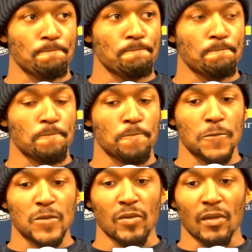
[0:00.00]

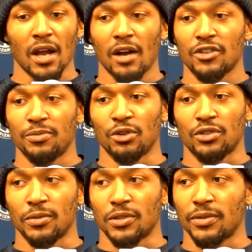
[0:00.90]
It was mutual
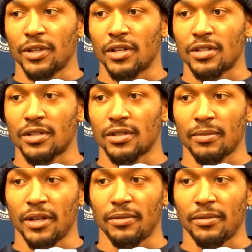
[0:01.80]
between us. I
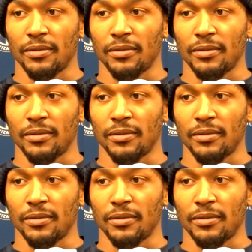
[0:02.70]
mean,